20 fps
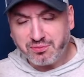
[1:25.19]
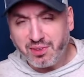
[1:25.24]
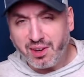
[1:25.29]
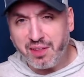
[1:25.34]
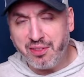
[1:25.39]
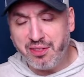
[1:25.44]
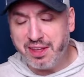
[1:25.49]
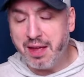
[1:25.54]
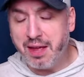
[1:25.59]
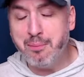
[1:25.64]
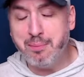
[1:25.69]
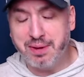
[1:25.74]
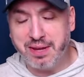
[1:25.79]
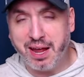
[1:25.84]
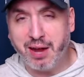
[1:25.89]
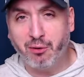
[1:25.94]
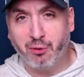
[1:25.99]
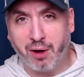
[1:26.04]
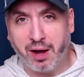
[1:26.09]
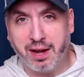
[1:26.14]
the
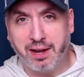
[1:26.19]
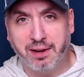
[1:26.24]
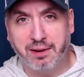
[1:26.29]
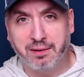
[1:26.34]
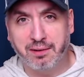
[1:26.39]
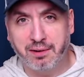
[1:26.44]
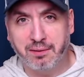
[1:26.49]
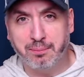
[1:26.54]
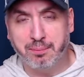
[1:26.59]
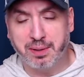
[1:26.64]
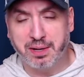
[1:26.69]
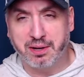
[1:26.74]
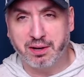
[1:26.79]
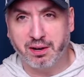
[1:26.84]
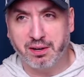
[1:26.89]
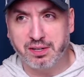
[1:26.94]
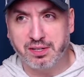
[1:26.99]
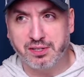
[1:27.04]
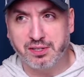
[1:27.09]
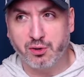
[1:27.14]
NBA right
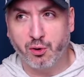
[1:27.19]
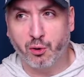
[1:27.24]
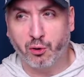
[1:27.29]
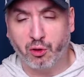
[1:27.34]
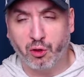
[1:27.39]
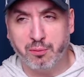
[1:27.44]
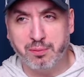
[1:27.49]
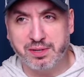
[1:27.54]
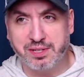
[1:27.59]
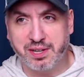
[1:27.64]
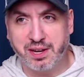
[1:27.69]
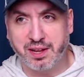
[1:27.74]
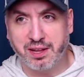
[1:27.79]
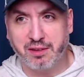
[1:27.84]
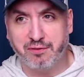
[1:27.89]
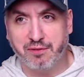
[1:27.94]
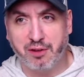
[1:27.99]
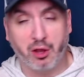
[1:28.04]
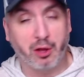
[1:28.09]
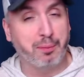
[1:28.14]
because Oklahoma City
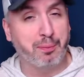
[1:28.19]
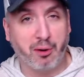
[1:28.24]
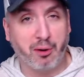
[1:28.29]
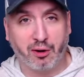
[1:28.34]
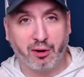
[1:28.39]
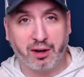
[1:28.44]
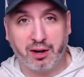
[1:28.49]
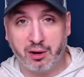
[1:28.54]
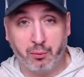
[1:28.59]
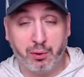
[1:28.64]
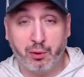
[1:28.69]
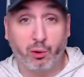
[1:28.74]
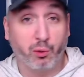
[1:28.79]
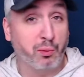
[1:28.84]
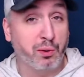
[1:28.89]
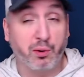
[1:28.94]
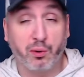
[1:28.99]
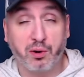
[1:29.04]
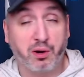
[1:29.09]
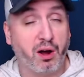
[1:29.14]
fell apart. We were
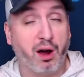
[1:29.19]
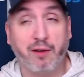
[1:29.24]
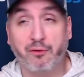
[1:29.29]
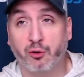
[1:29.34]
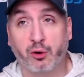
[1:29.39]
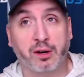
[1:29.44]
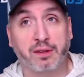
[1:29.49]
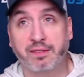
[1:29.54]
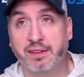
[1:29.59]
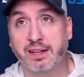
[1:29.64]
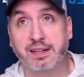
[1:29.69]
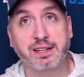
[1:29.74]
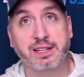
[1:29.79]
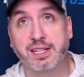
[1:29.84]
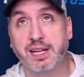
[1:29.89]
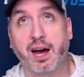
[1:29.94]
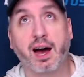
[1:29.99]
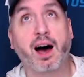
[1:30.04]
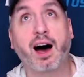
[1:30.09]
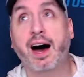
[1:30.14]
we were covering the
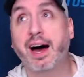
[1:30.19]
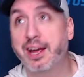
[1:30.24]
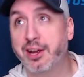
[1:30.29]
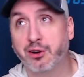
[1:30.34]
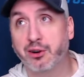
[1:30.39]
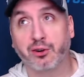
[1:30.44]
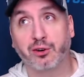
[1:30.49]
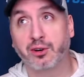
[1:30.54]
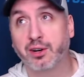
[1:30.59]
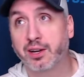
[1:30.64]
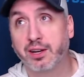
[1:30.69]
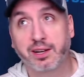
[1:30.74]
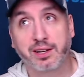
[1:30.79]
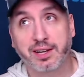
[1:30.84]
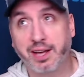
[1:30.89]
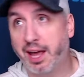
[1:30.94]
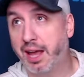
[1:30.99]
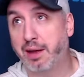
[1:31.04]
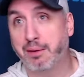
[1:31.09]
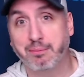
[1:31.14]
entire
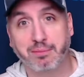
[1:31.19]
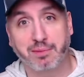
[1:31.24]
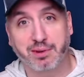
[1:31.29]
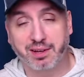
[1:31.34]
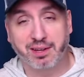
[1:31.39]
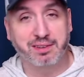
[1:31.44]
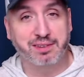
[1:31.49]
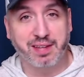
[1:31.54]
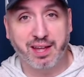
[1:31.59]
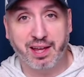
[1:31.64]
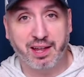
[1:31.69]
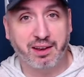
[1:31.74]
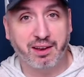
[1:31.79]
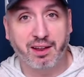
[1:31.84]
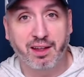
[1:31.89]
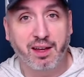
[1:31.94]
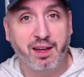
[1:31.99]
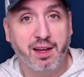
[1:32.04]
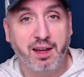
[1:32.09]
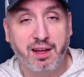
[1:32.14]
game, and then
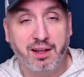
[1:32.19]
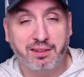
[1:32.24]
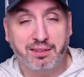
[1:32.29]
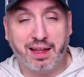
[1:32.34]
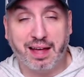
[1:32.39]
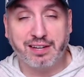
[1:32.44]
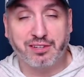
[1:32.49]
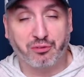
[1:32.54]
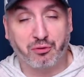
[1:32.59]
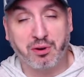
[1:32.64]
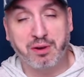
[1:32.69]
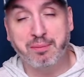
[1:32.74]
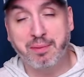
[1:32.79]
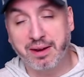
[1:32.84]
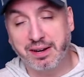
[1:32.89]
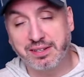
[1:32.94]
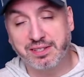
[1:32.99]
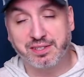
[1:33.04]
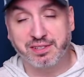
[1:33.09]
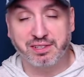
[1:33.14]
last three
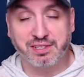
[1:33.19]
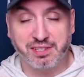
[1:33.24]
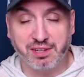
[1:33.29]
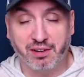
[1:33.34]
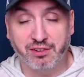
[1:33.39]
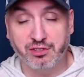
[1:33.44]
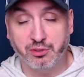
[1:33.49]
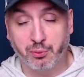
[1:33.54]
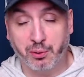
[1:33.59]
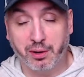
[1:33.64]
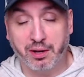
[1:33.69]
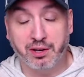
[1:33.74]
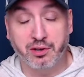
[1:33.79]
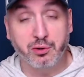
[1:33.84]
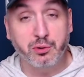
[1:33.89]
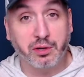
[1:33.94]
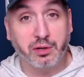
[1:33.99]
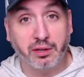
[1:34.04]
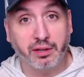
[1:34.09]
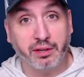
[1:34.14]
minutes the Suns went
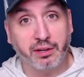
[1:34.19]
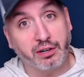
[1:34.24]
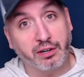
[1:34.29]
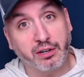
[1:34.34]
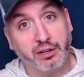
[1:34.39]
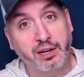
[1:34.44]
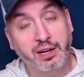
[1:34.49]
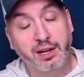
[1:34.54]
nuclear.